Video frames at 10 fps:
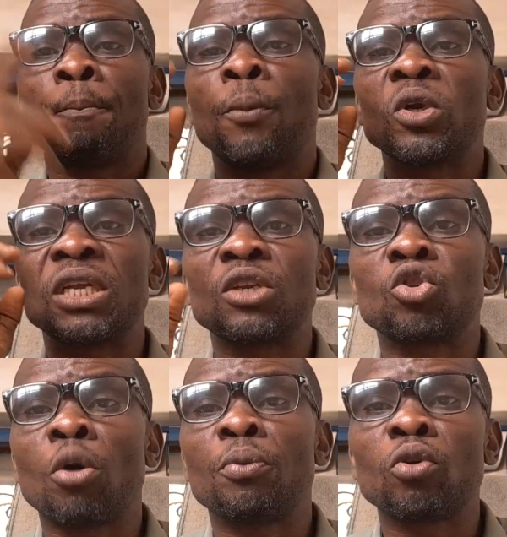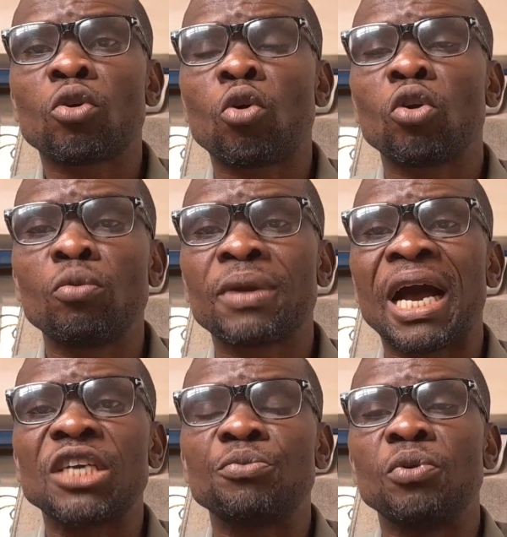But the double column
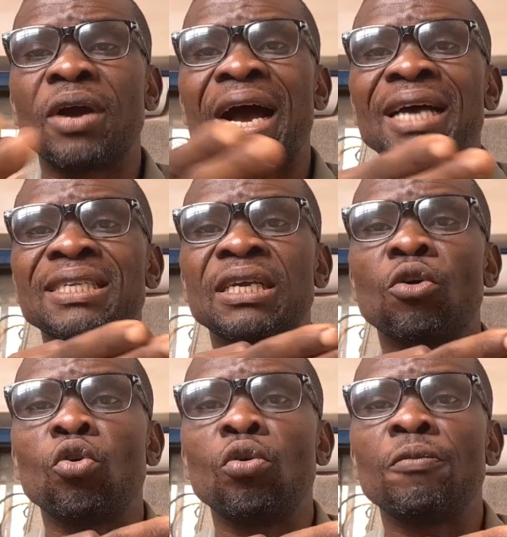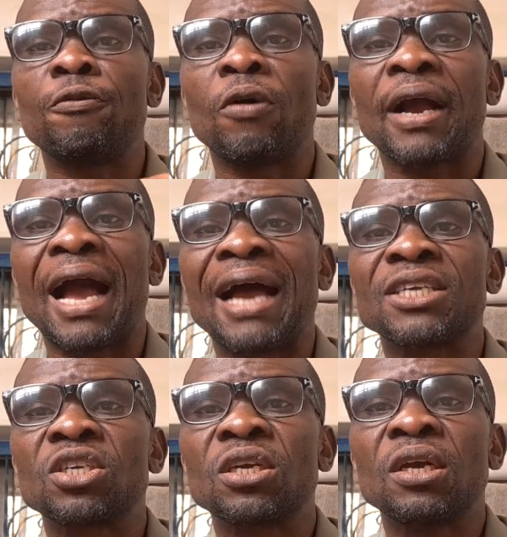cash book has the column for
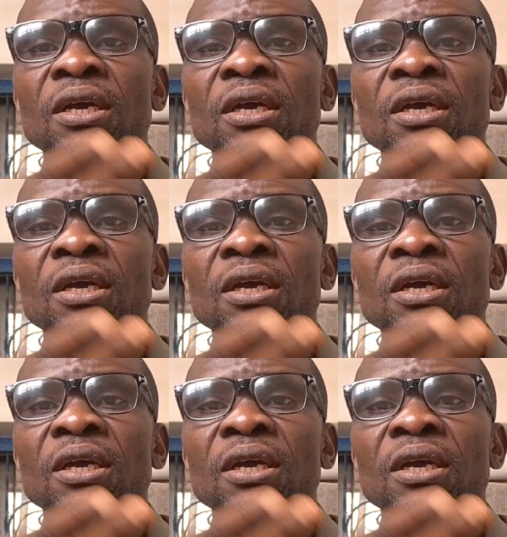cash,